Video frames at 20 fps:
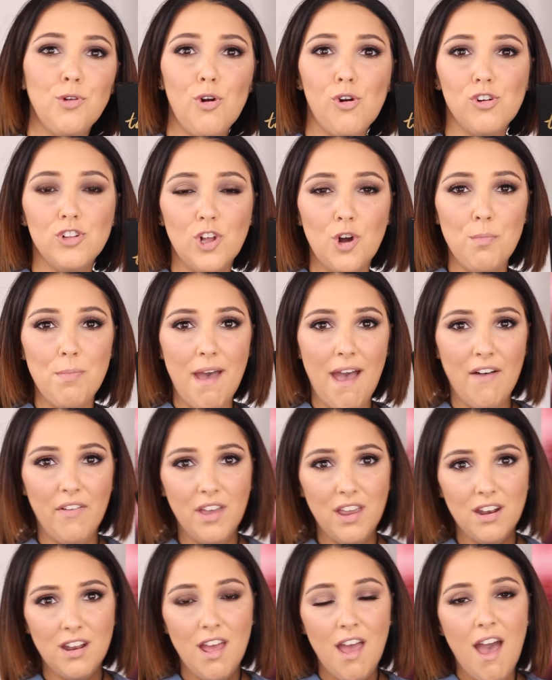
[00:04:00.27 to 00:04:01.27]
Pro Glow
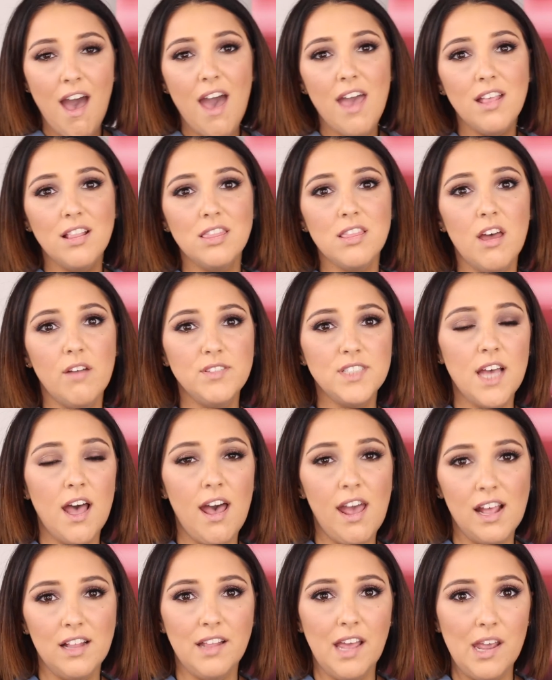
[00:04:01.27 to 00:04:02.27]
palette. I love to
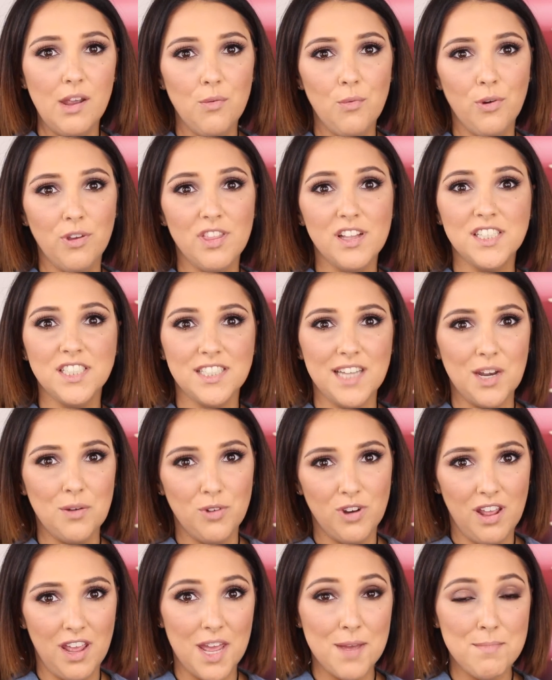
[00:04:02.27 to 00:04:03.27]
highlight where the sun
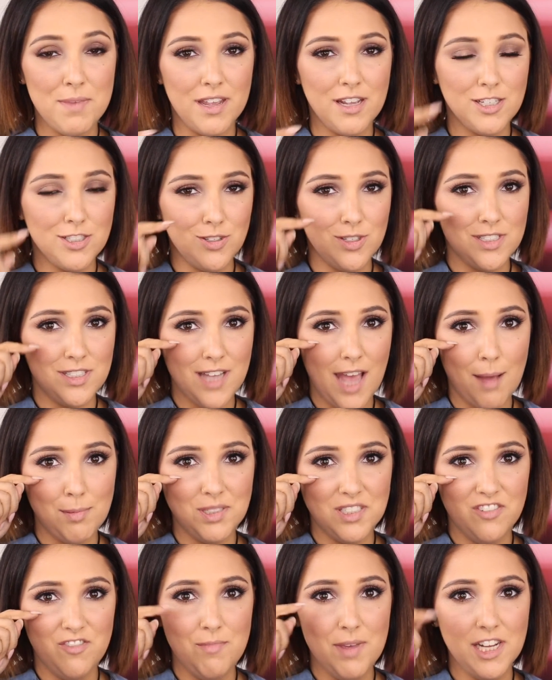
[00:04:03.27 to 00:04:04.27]
would hit me. So the
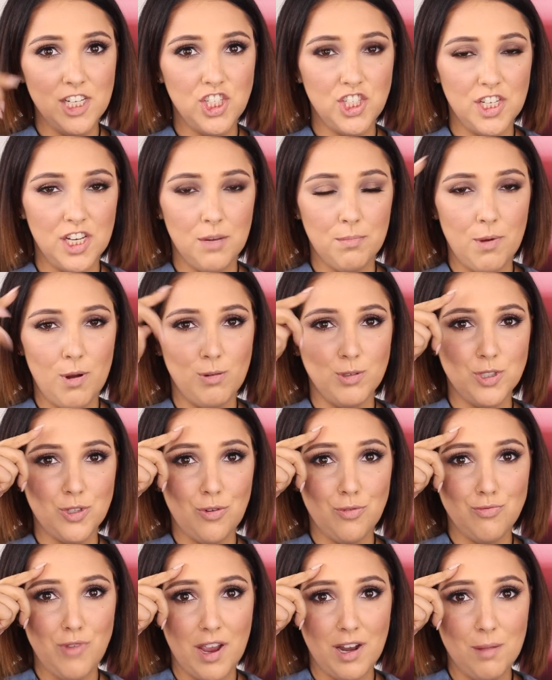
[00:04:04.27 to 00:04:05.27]
tops of my cheekbones,
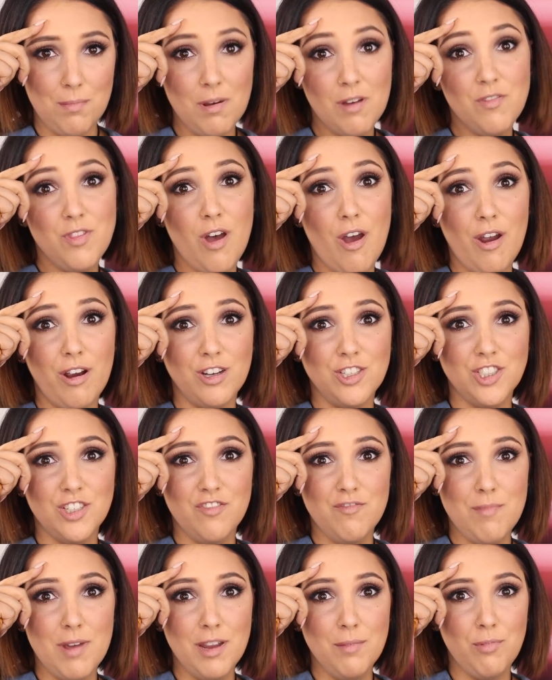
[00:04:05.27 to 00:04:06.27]
right above the arch
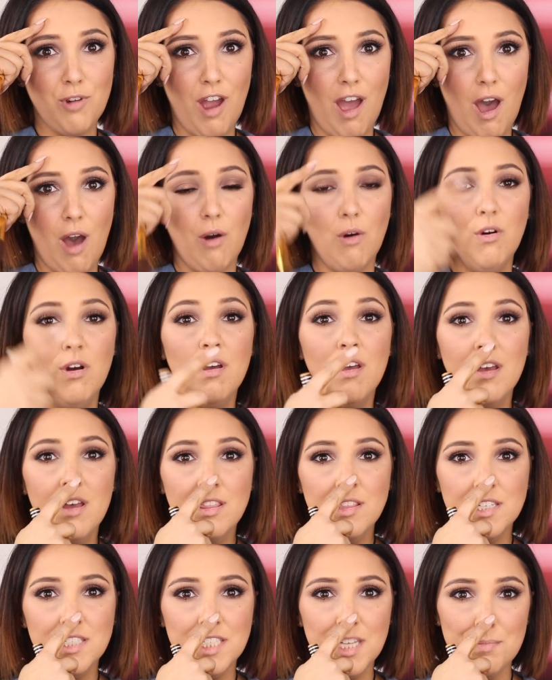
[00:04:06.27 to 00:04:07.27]
of my brow,
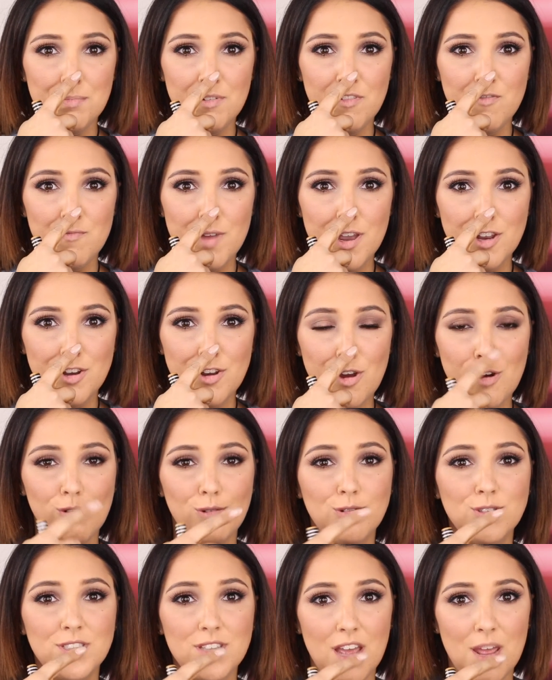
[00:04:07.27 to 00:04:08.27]
the tip of my
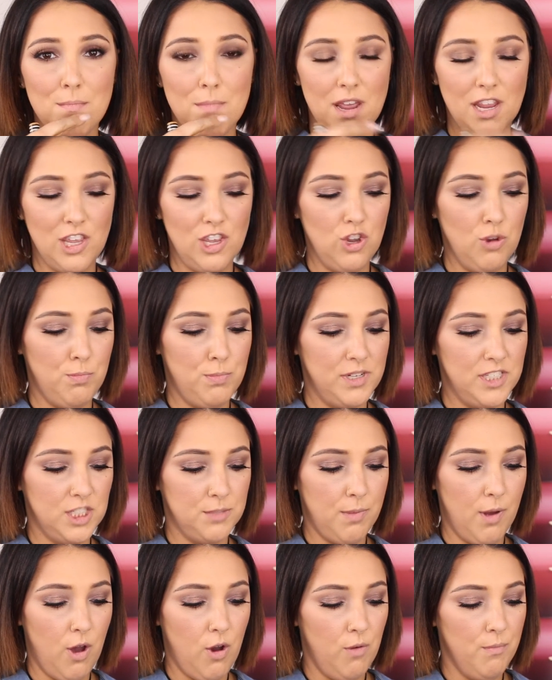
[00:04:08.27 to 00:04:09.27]
nose, and my cupid's
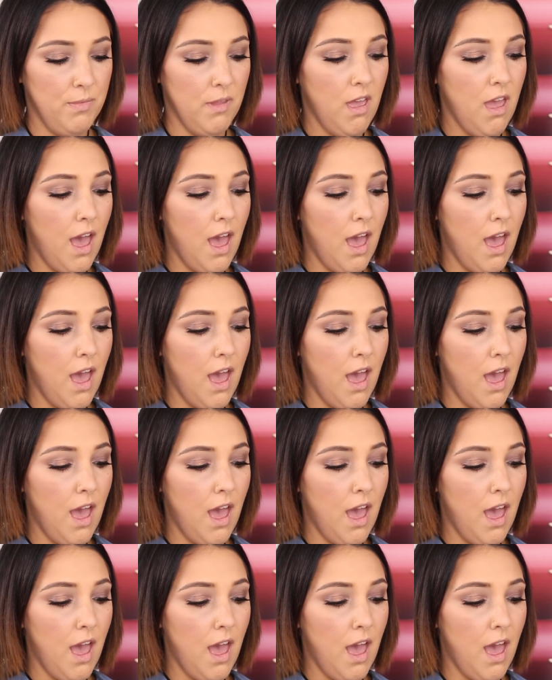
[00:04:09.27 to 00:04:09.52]
bow.